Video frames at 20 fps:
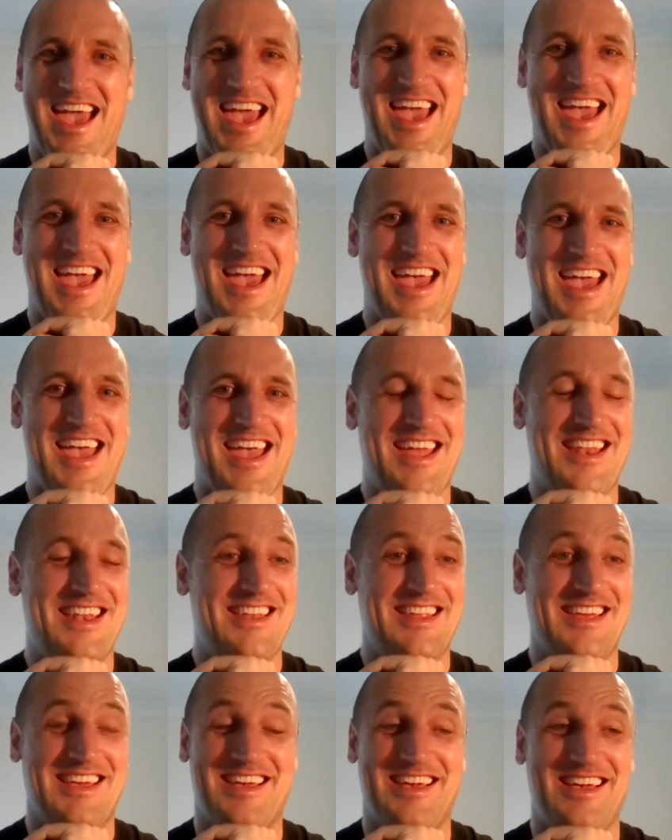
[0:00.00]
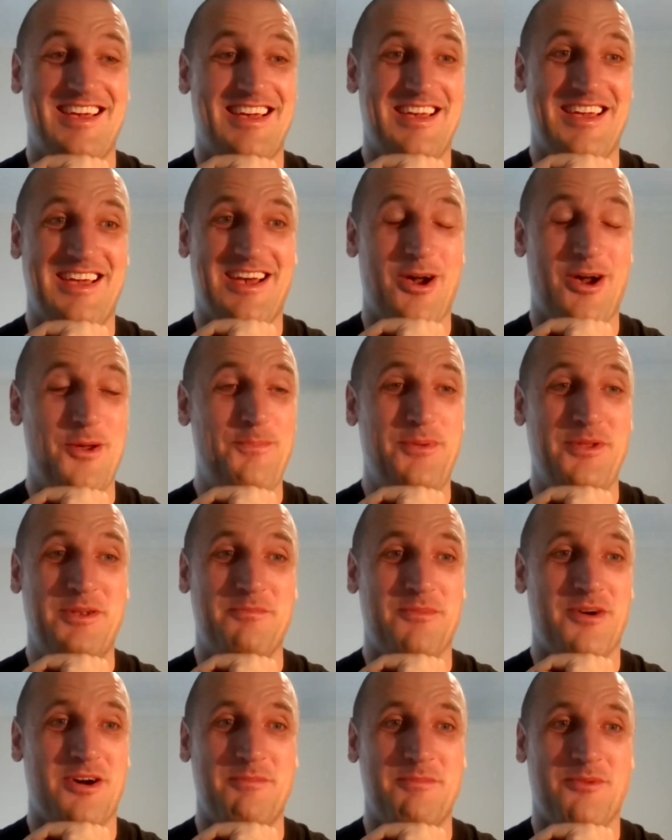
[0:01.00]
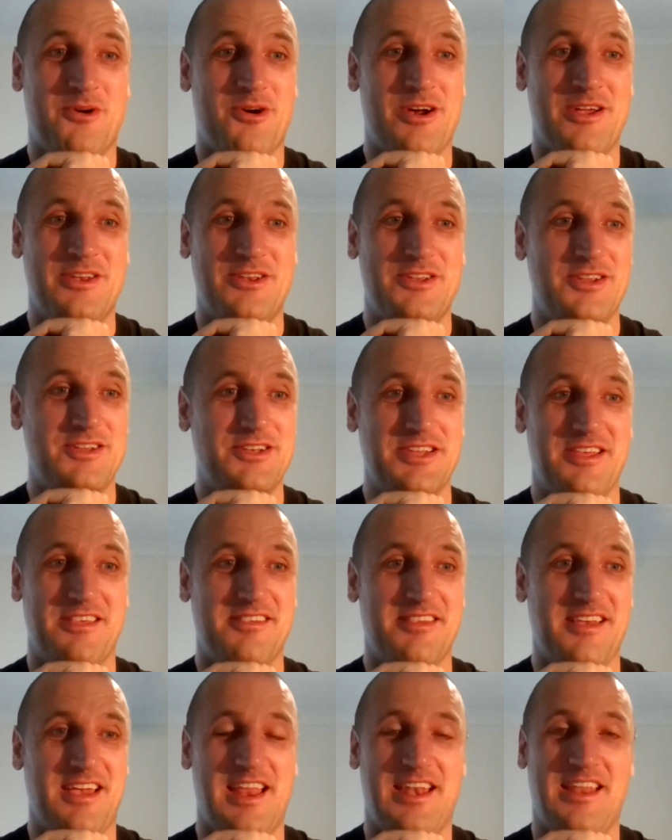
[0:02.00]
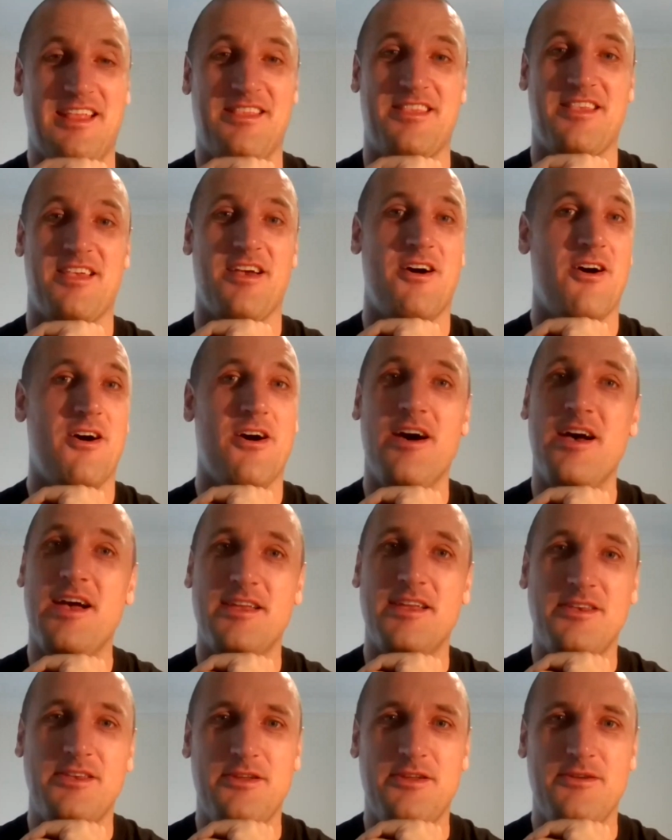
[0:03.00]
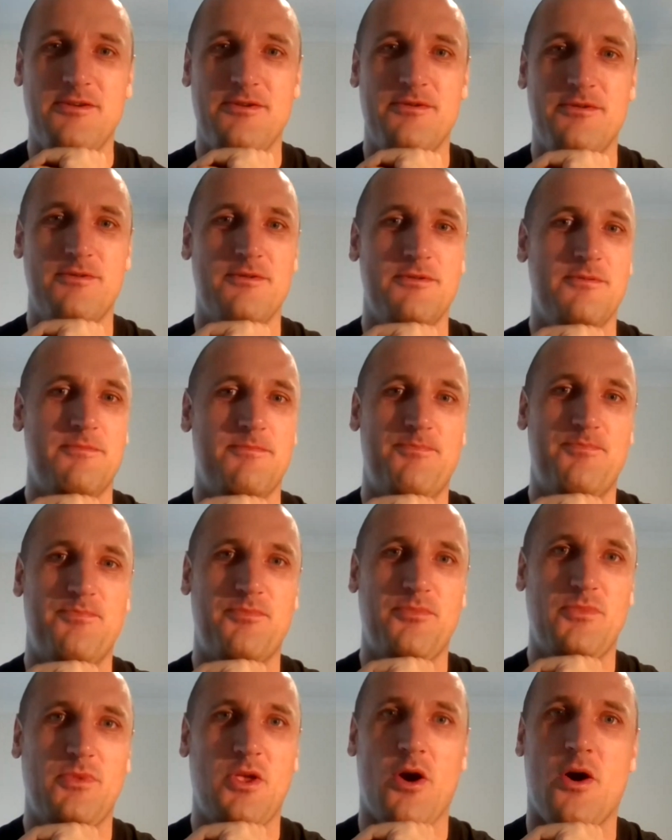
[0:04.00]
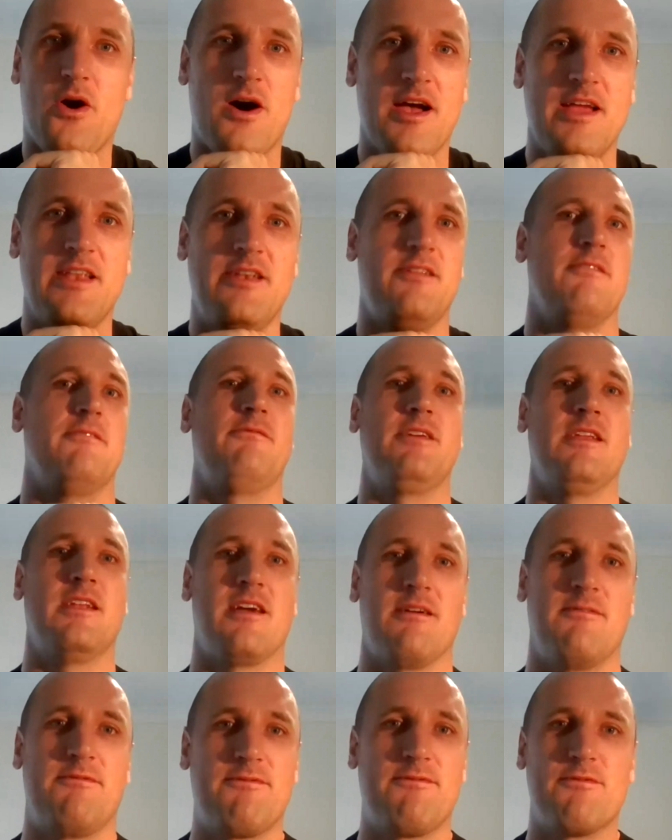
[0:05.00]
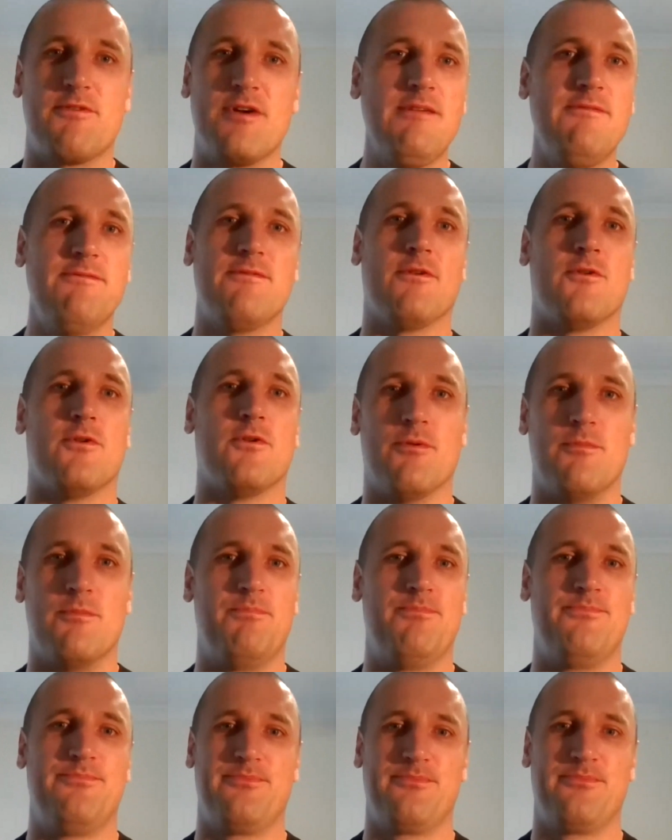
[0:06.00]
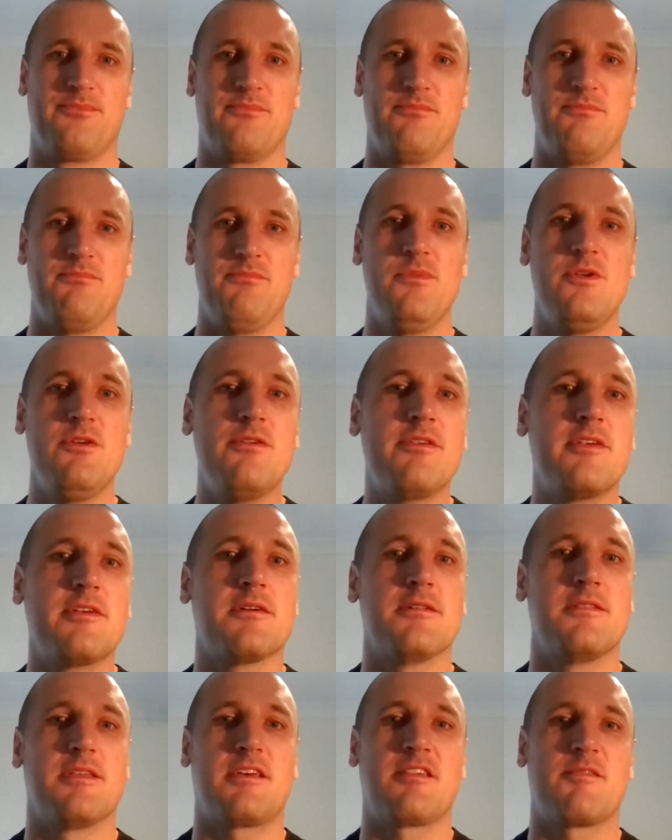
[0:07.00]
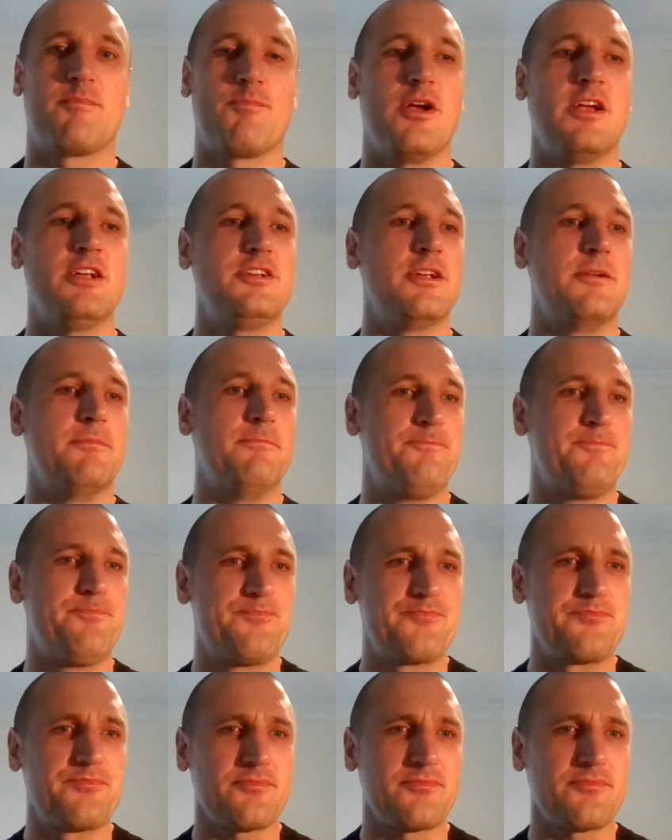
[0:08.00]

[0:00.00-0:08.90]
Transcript: and opened my mind to just an entire new kind of, freeform musical expression.